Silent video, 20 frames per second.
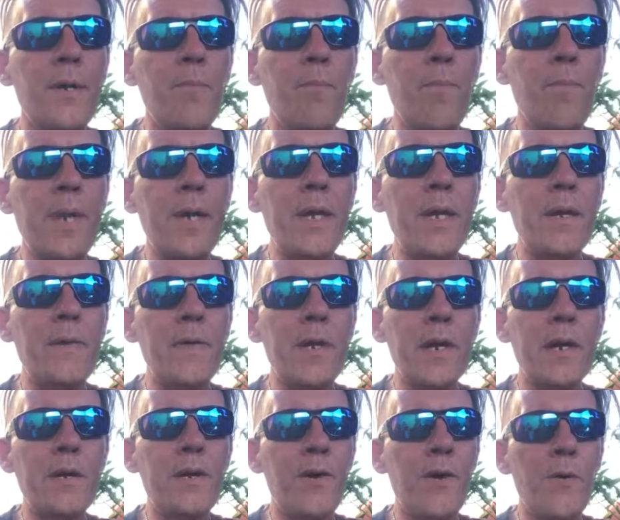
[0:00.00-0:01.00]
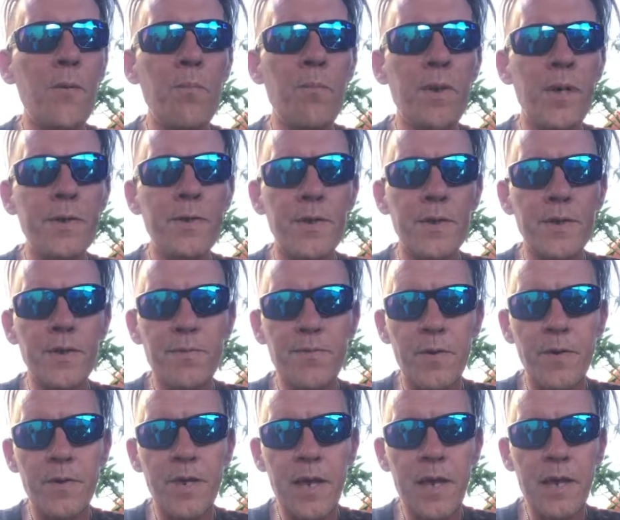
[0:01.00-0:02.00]
being in the occult business
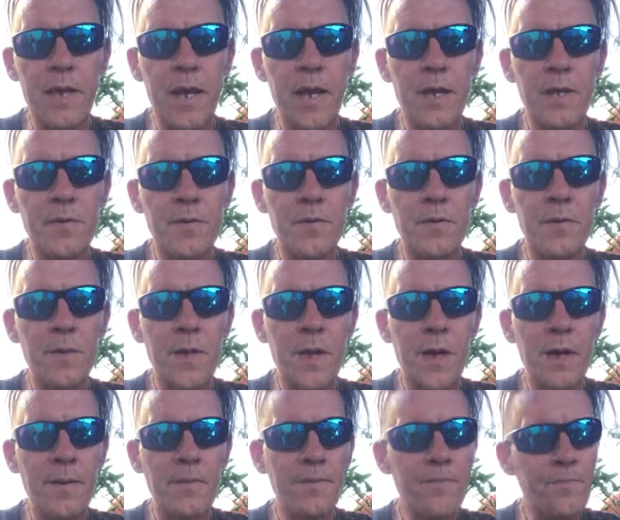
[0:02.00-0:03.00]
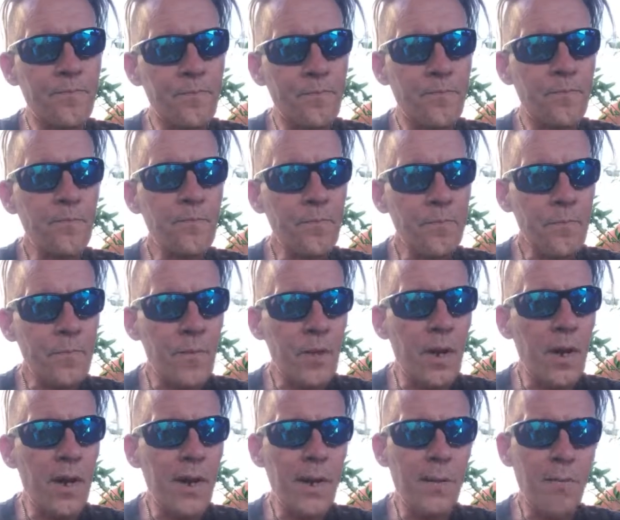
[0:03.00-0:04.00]
for decades, and
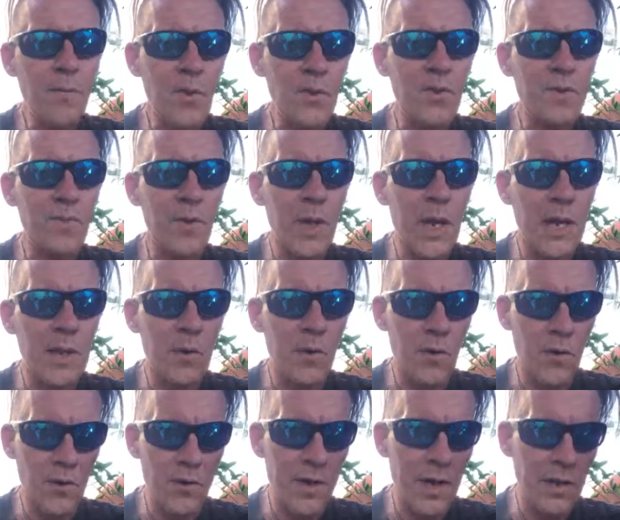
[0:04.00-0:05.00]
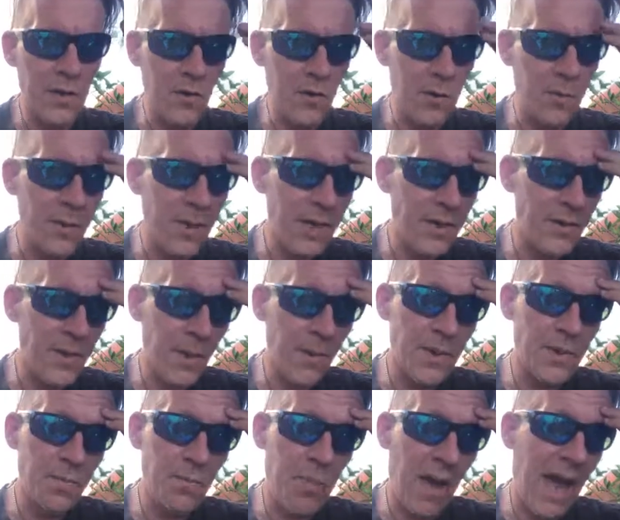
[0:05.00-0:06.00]
most of what I learned because I
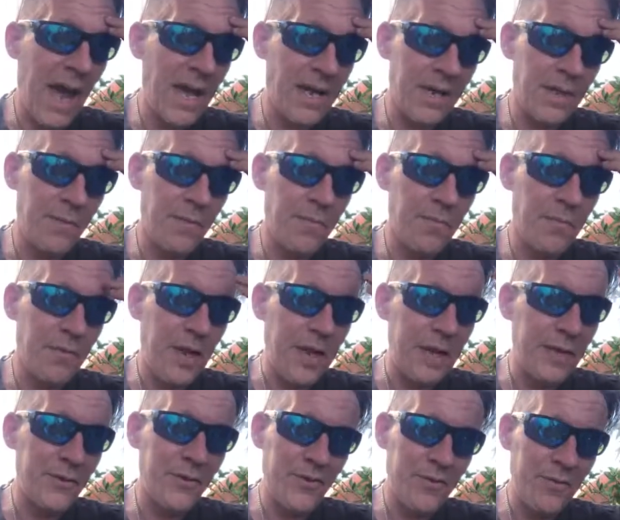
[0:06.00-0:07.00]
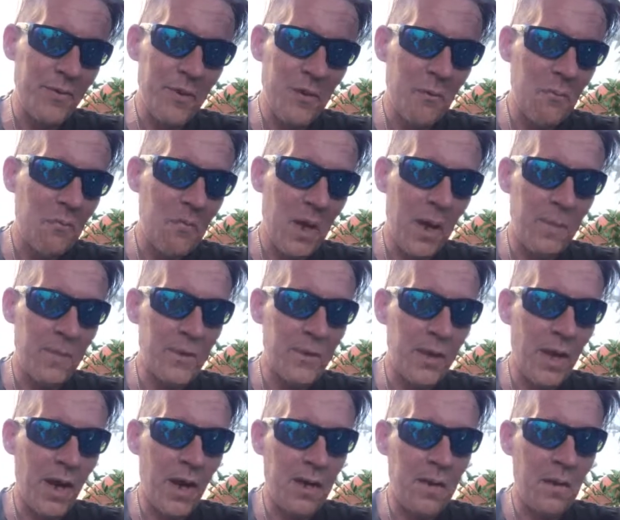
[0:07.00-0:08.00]
was bad at things. I was
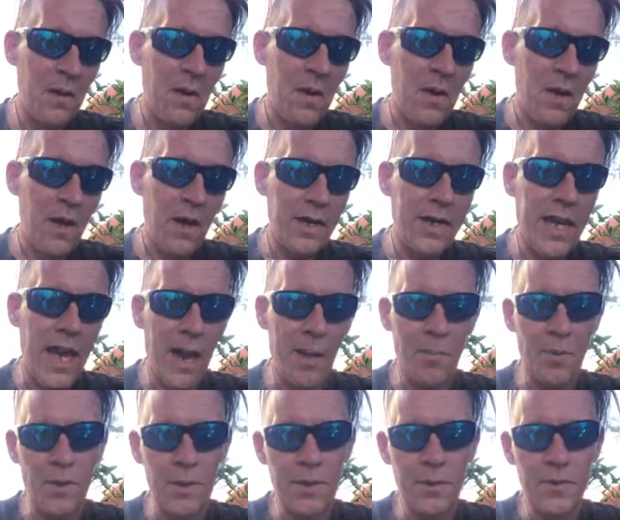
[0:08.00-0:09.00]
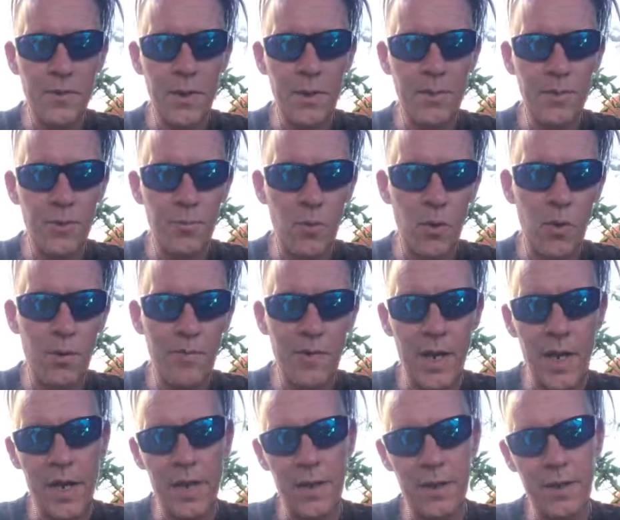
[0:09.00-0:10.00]
not a capitalist. I was more of an
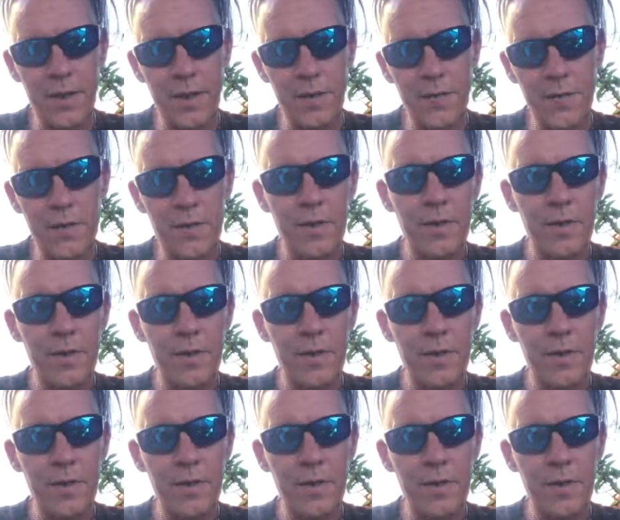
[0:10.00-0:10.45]
anarchist.